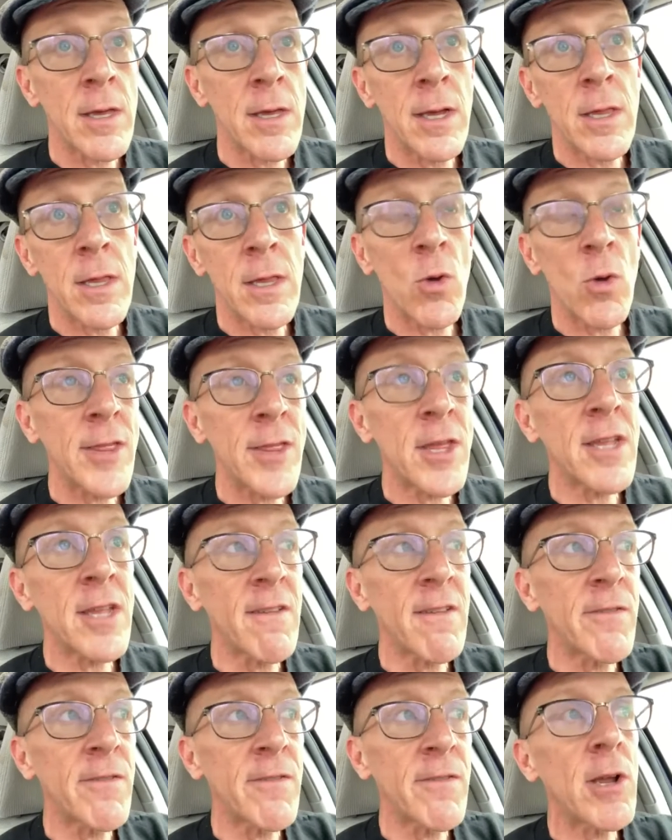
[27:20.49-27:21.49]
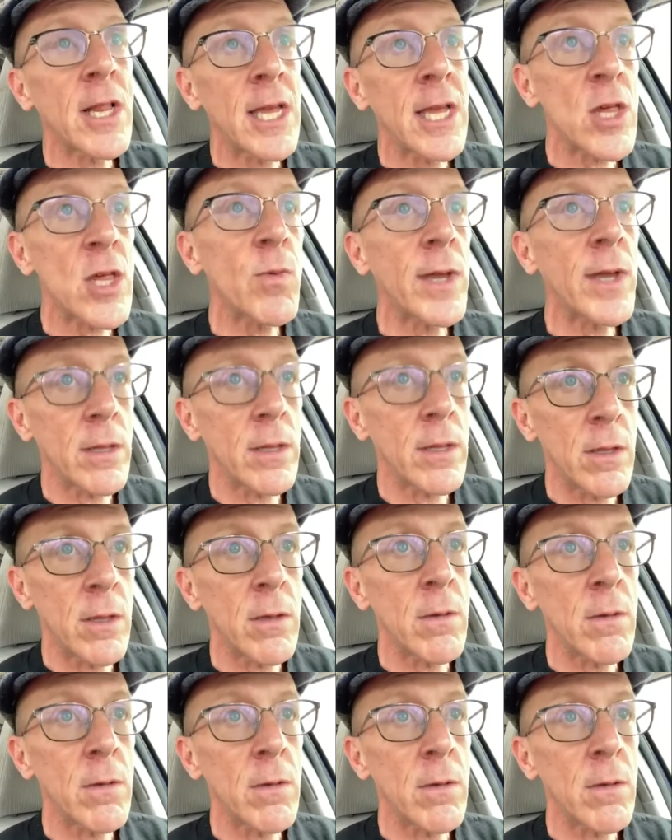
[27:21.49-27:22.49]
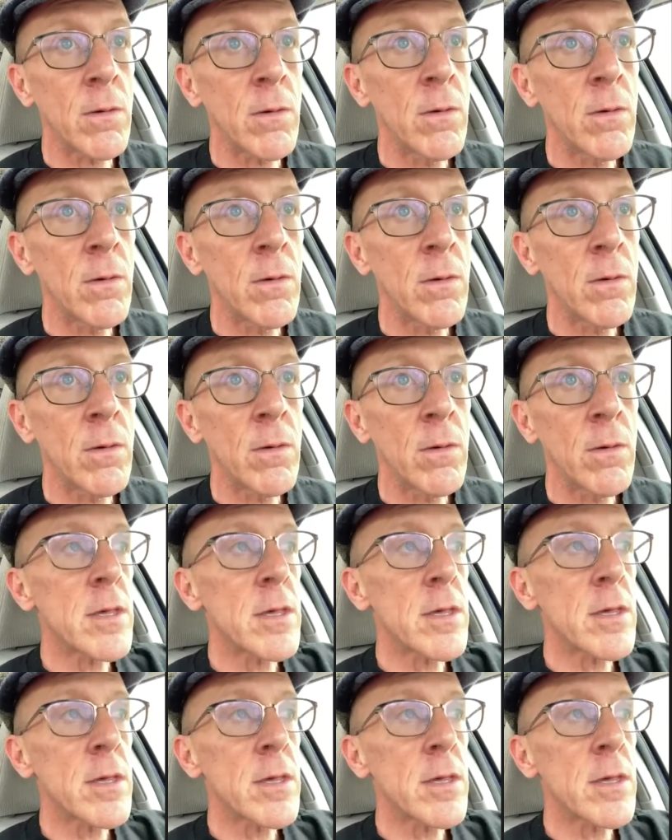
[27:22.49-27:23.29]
So I thought the very least we could do was